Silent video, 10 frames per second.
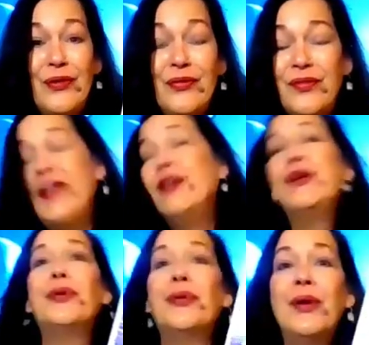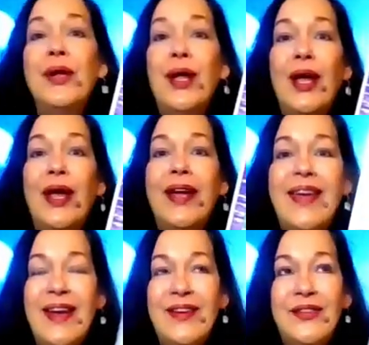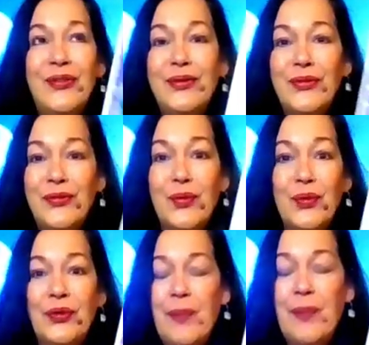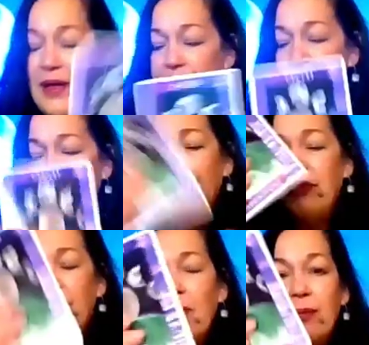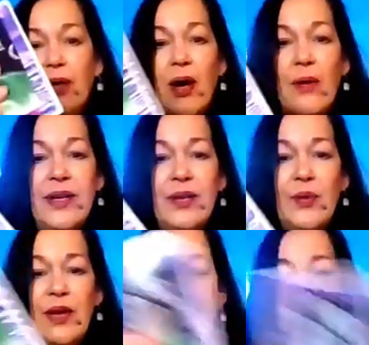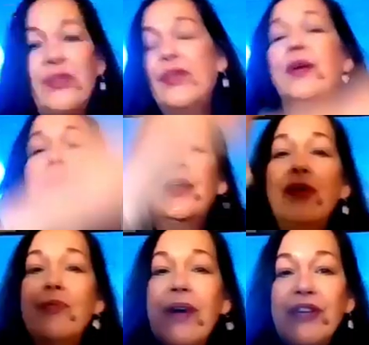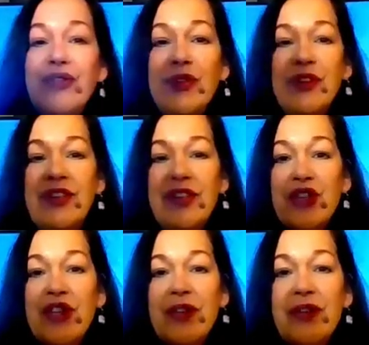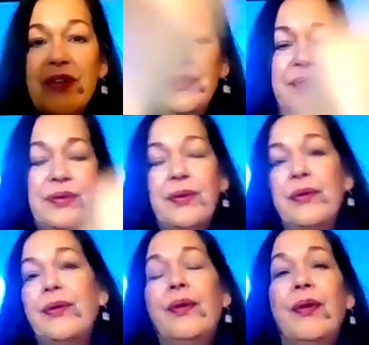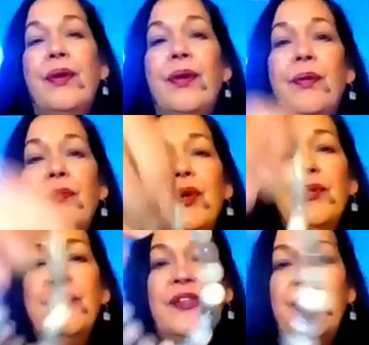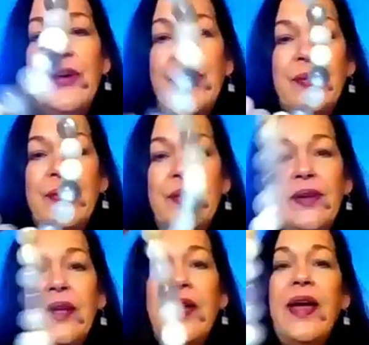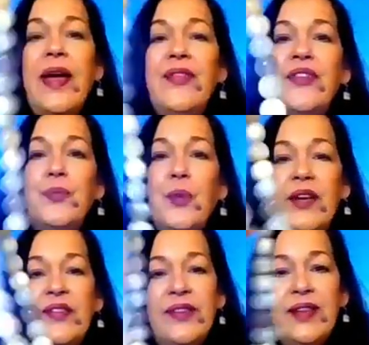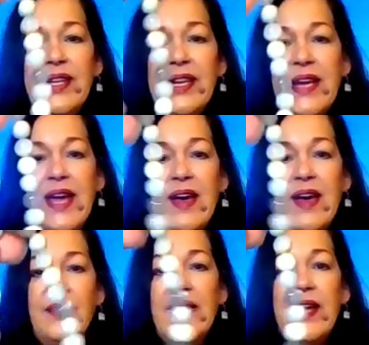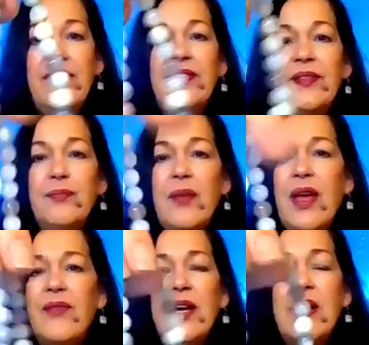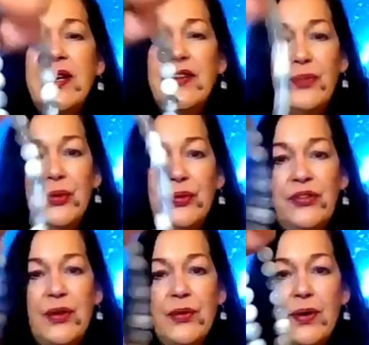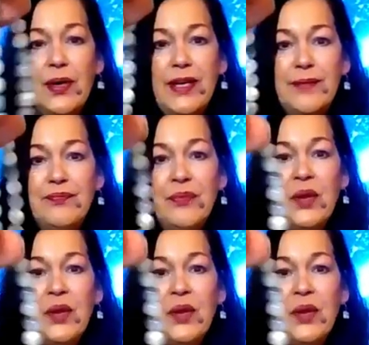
Go figure. Cancer is ruled by the moon. So I'm going with my traditional moonstone. And this bracelet that I have, it has every kind of moonstone on it.